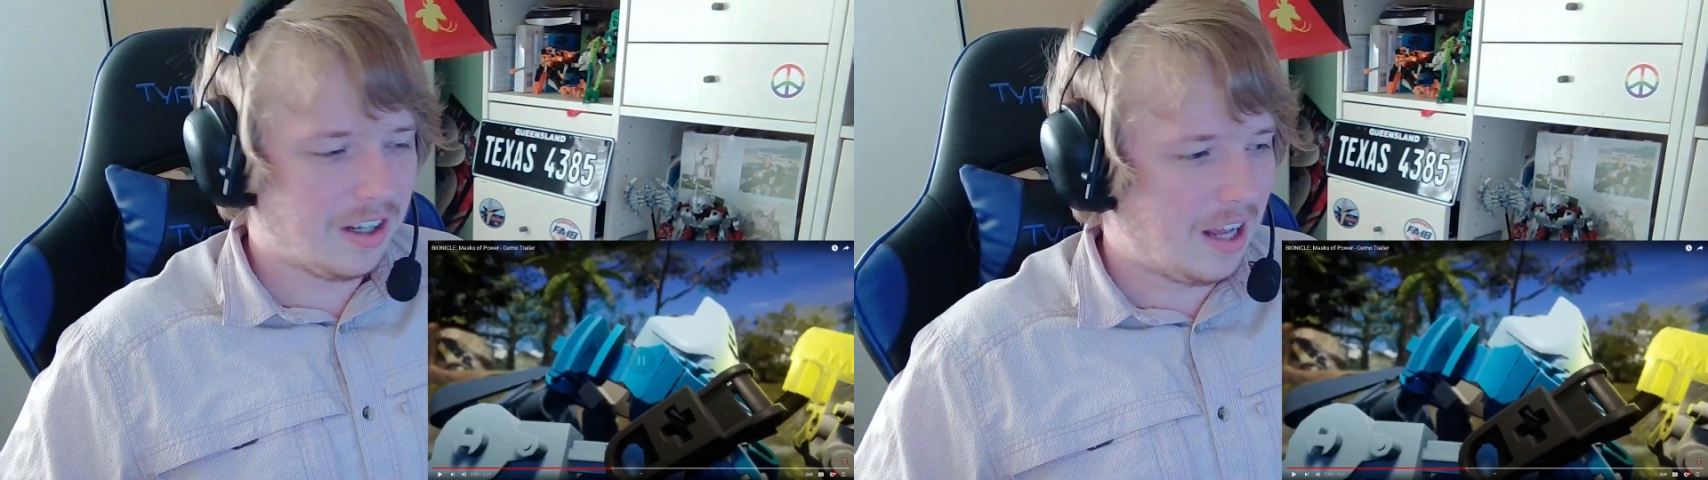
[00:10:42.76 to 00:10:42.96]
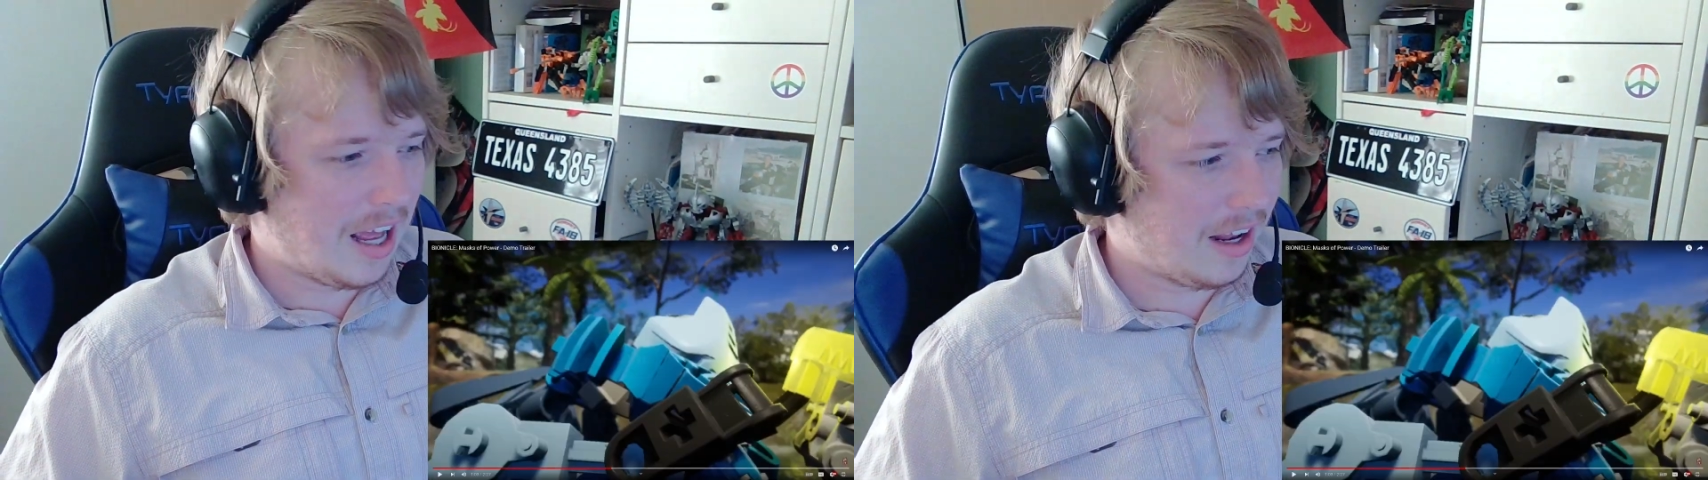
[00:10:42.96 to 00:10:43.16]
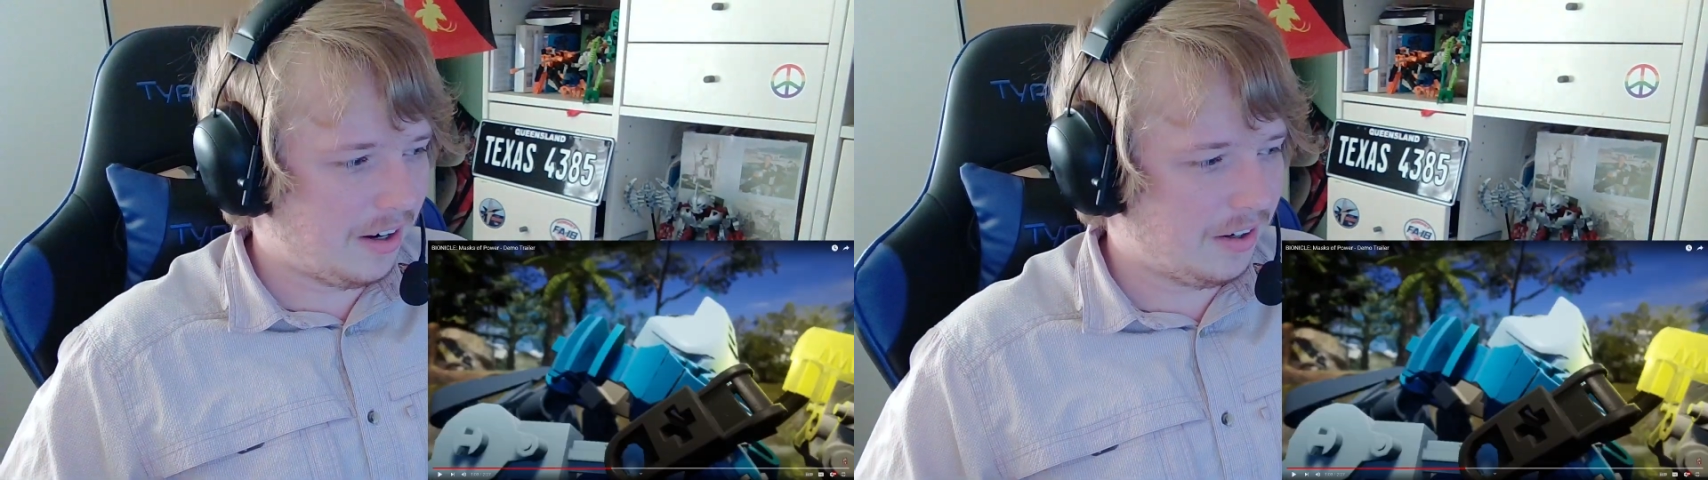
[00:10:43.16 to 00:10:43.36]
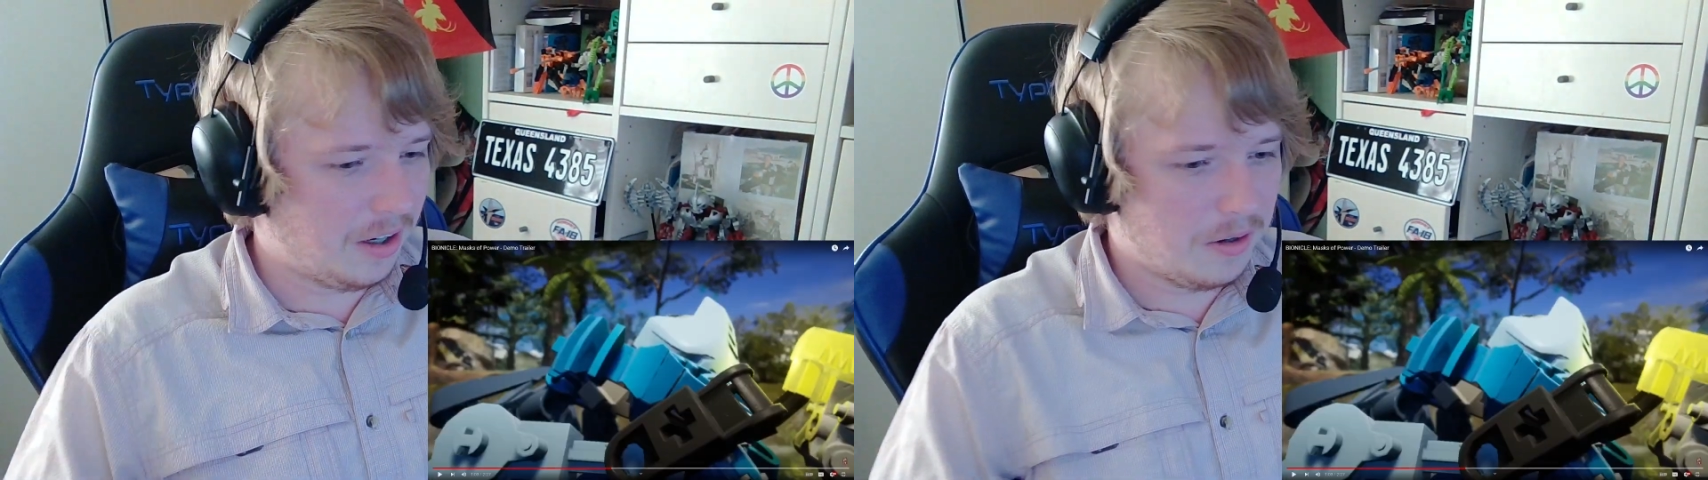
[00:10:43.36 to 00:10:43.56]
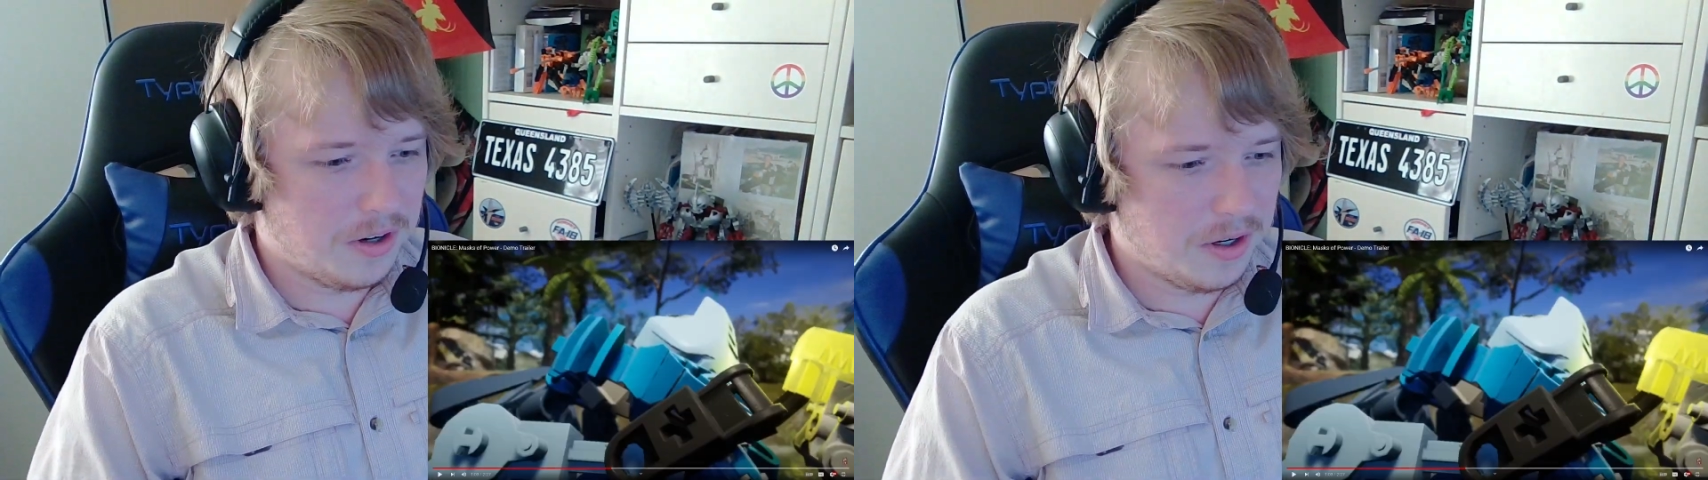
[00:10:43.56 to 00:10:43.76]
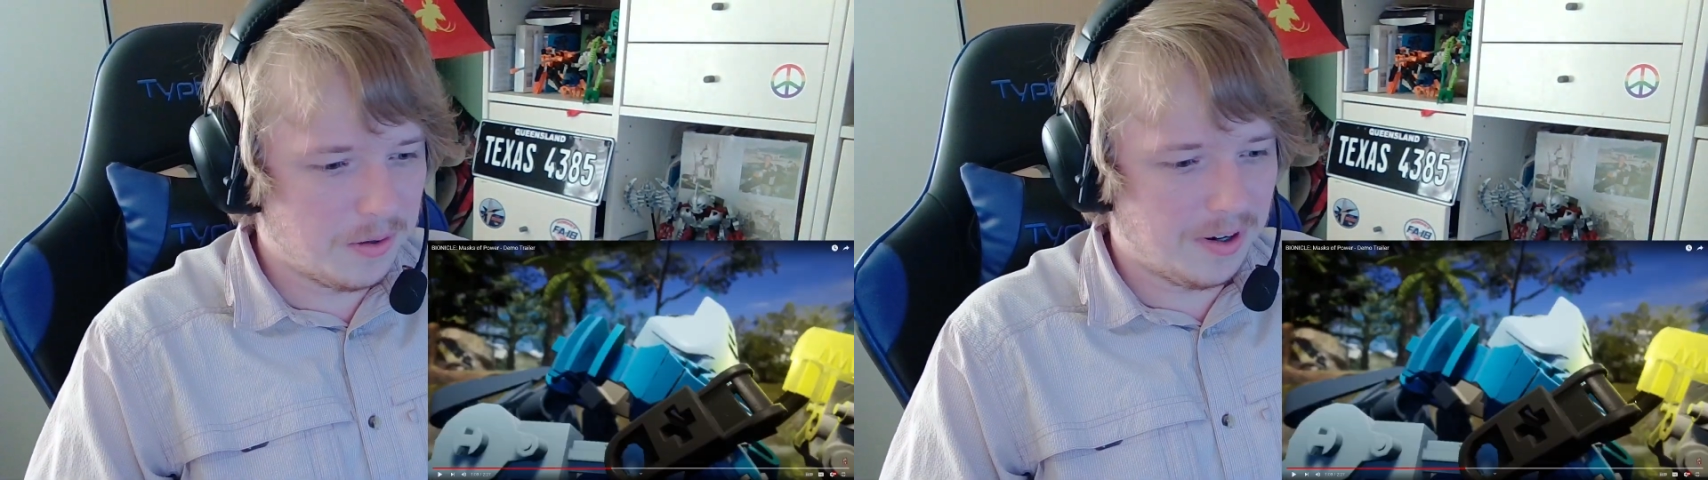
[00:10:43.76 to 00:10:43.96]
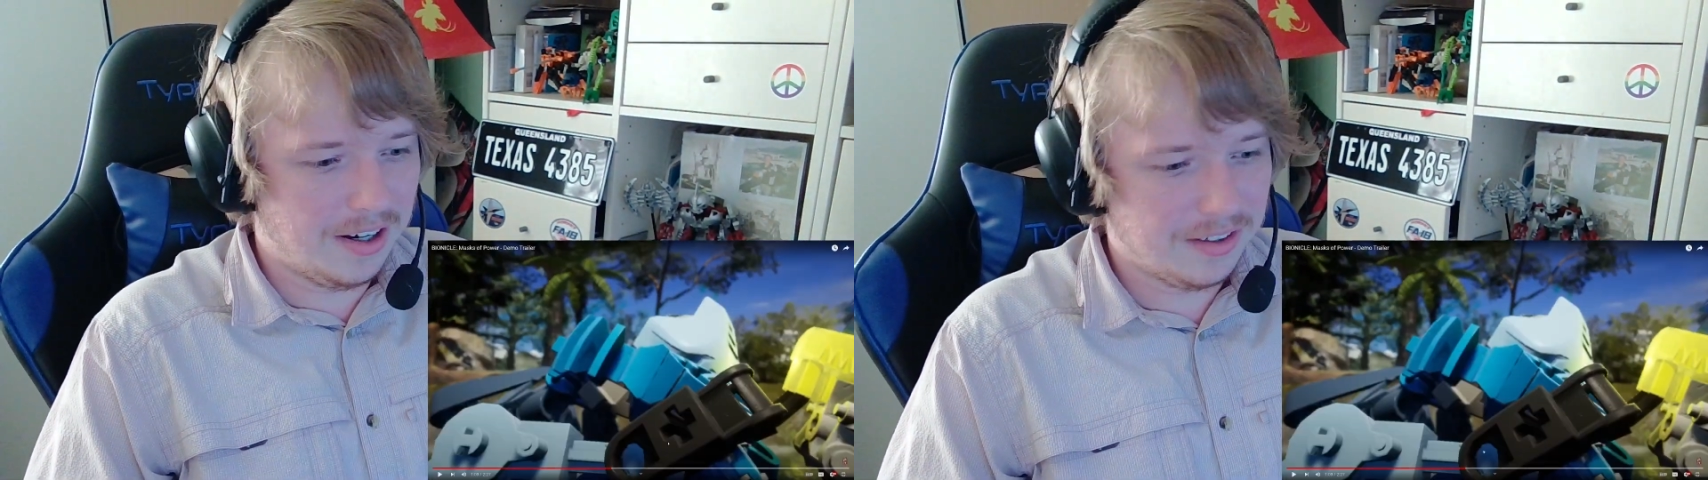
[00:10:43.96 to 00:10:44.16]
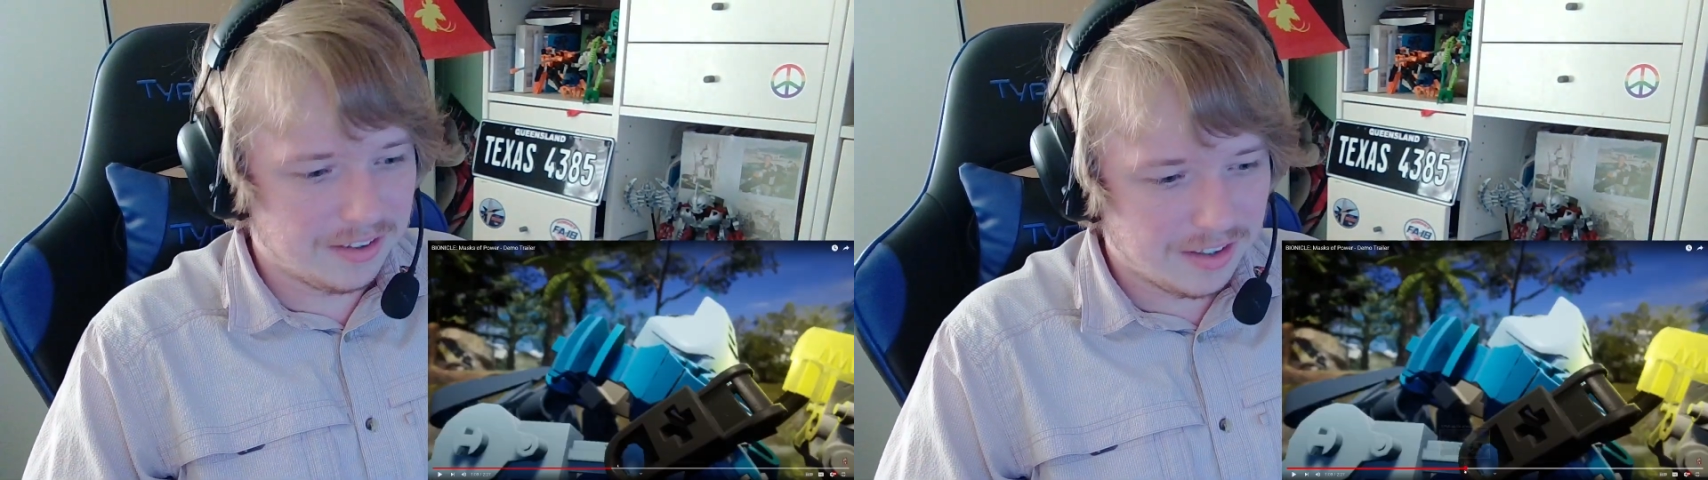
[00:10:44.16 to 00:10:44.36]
And Onua,